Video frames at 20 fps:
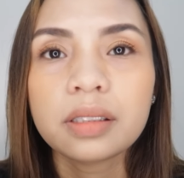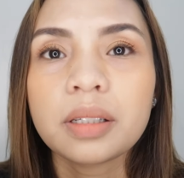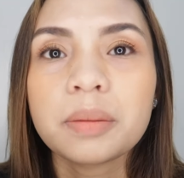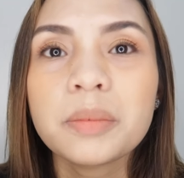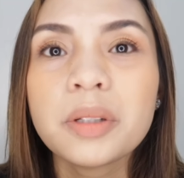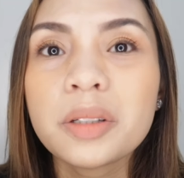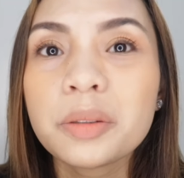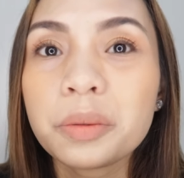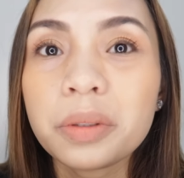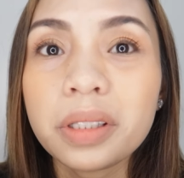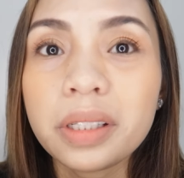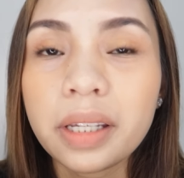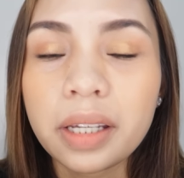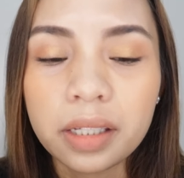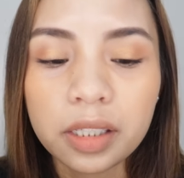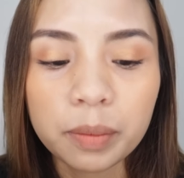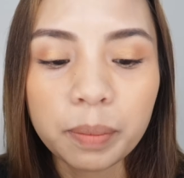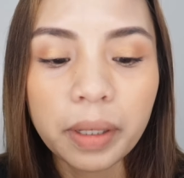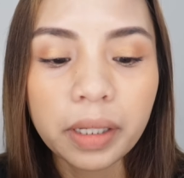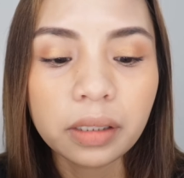I'm not really
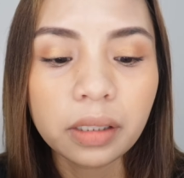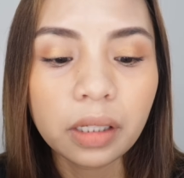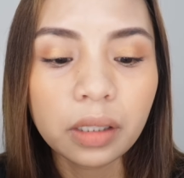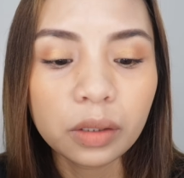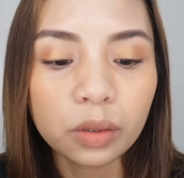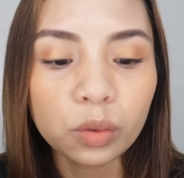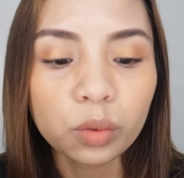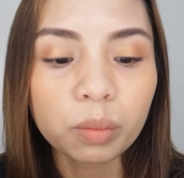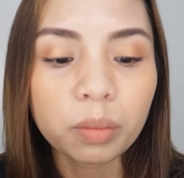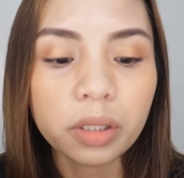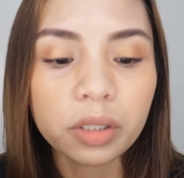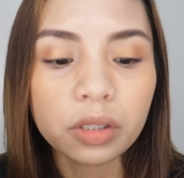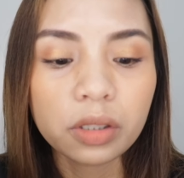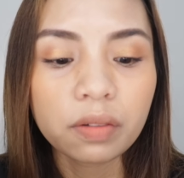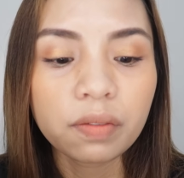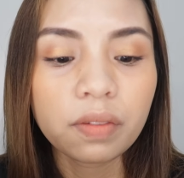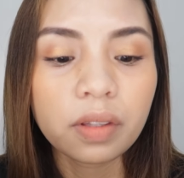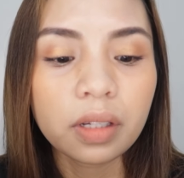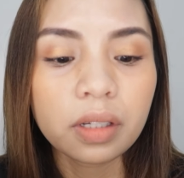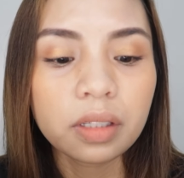expecting too much
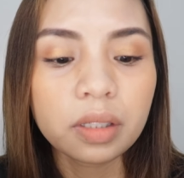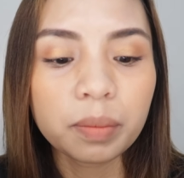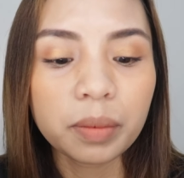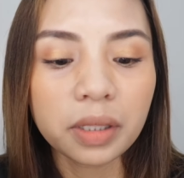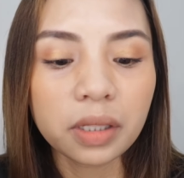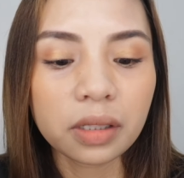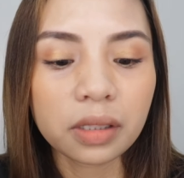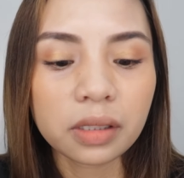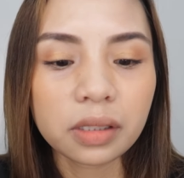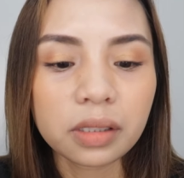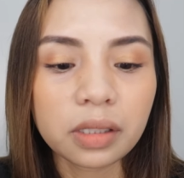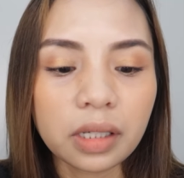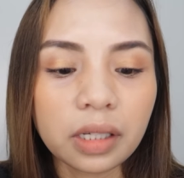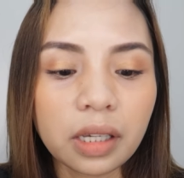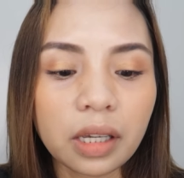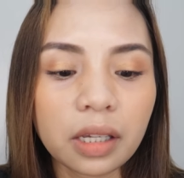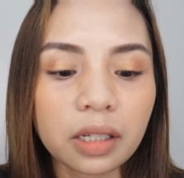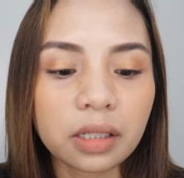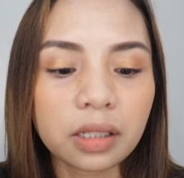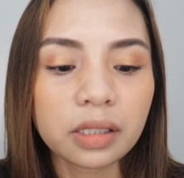of this because,
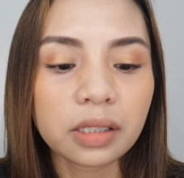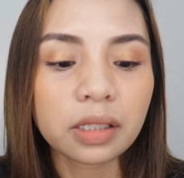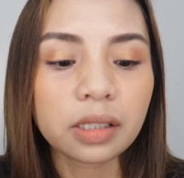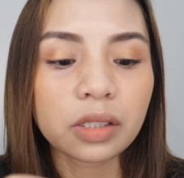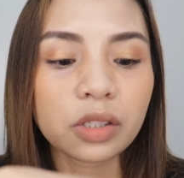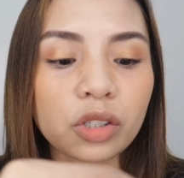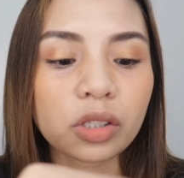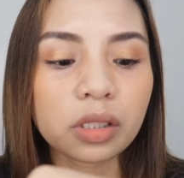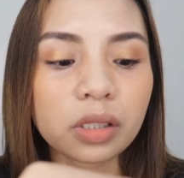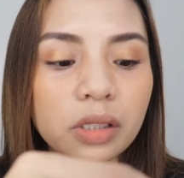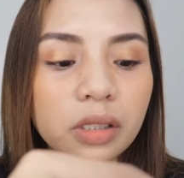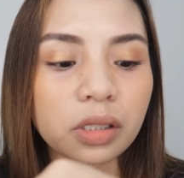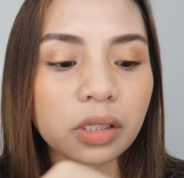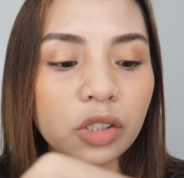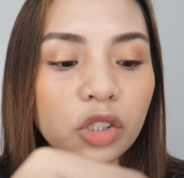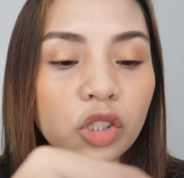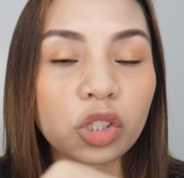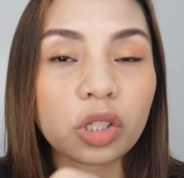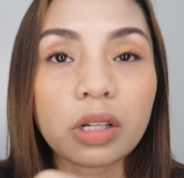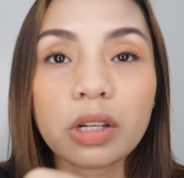again, this is just
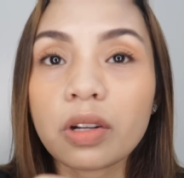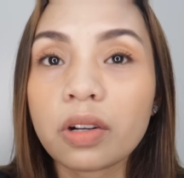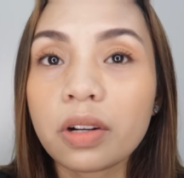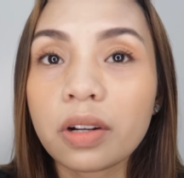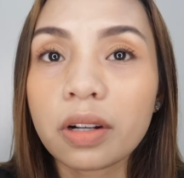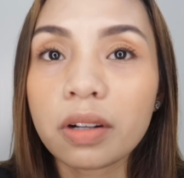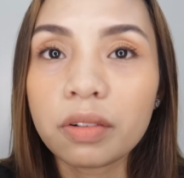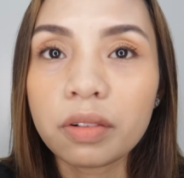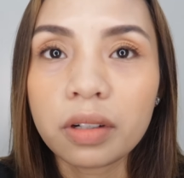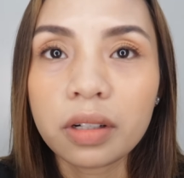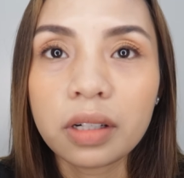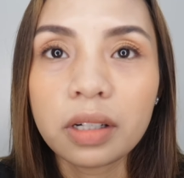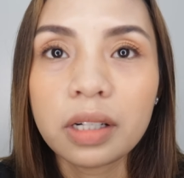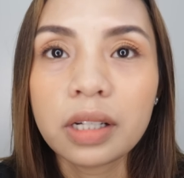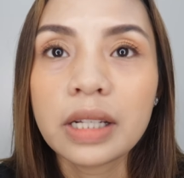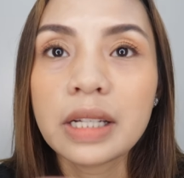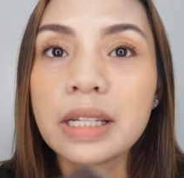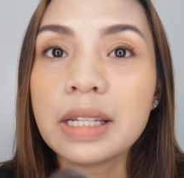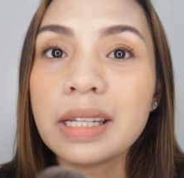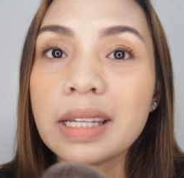sheer.
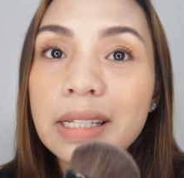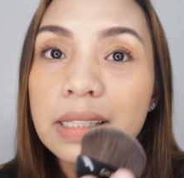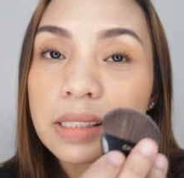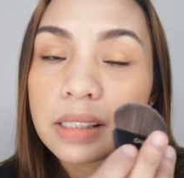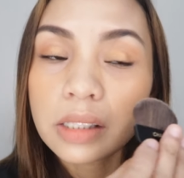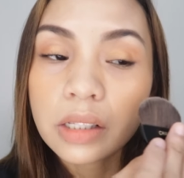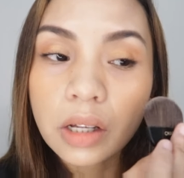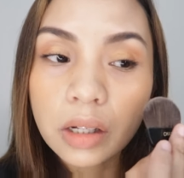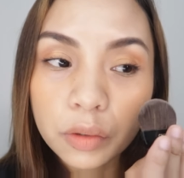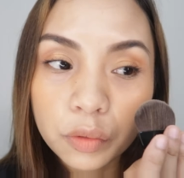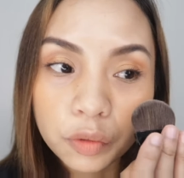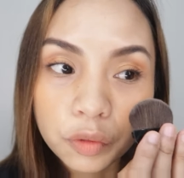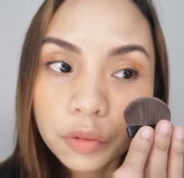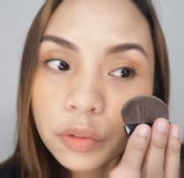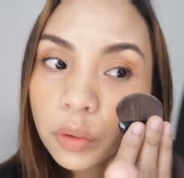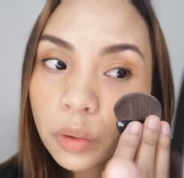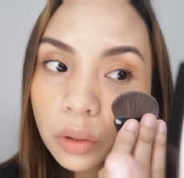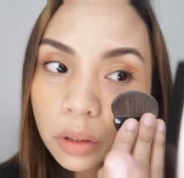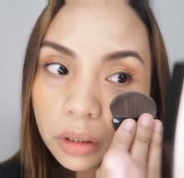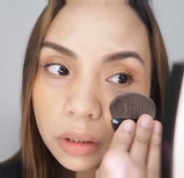It's not
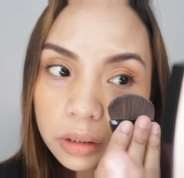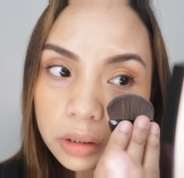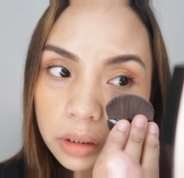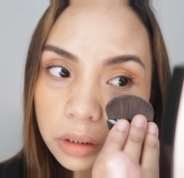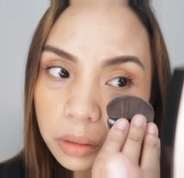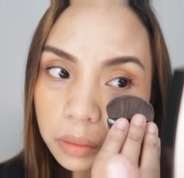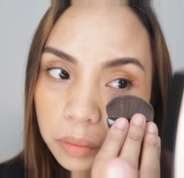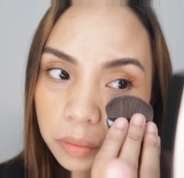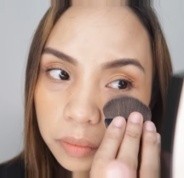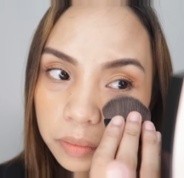full, so.